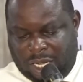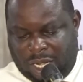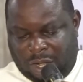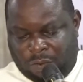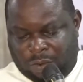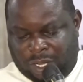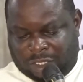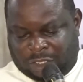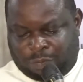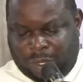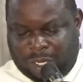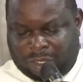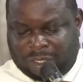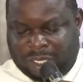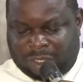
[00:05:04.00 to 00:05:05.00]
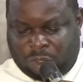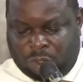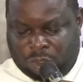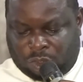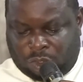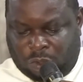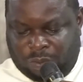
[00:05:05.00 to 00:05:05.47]
and we expect that
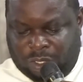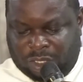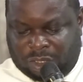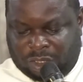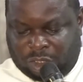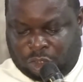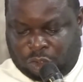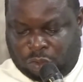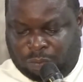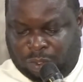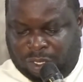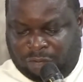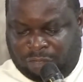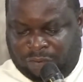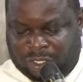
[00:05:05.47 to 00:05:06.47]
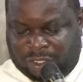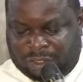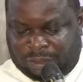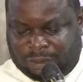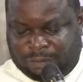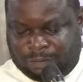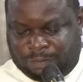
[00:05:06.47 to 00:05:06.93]
host communities should
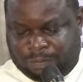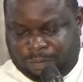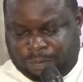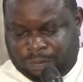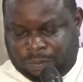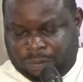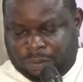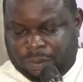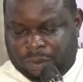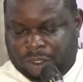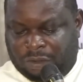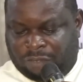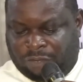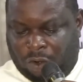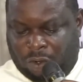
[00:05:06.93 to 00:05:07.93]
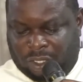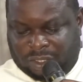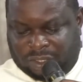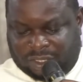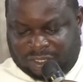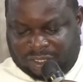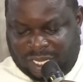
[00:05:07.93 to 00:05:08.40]
benefit. The fund is
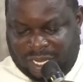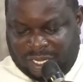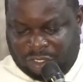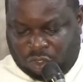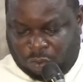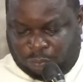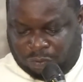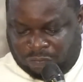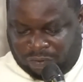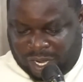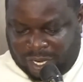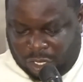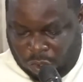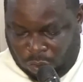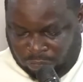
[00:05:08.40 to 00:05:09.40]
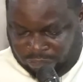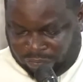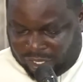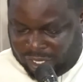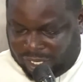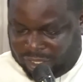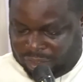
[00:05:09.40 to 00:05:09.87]
designed to provide loan
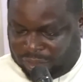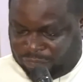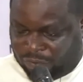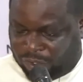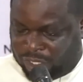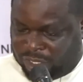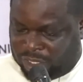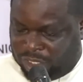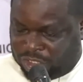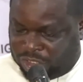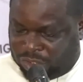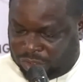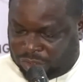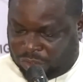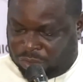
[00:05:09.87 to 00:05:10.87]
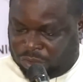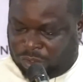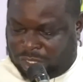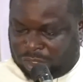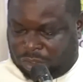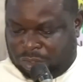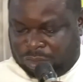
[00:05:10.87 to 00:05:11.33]
finance for indigenous
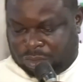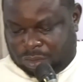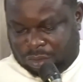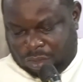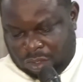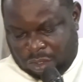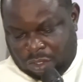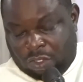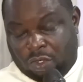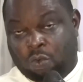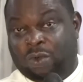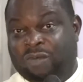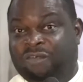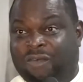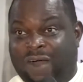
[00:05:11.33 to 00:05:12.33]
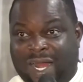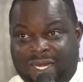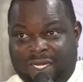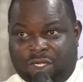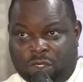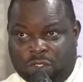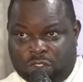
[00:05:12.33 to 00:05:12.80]
contractors with valid
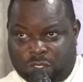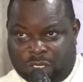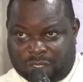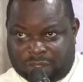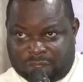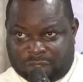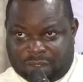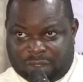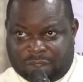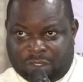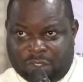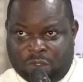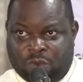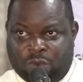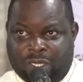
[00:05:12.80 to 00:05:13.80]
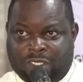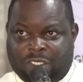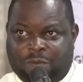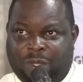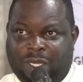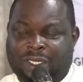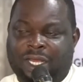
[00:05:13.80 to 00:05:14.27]
contracts. So we
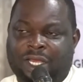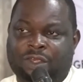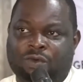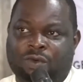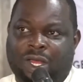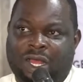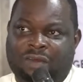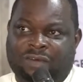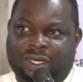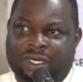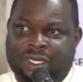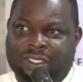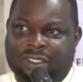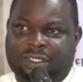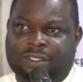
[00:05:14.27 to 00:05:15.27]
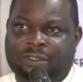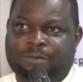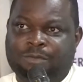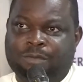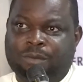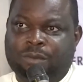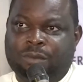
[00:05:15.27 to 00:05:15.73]
expect that you have at least
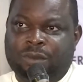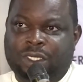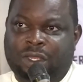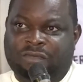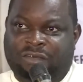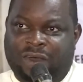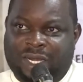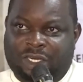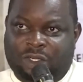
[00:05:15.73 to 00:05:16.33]
a valid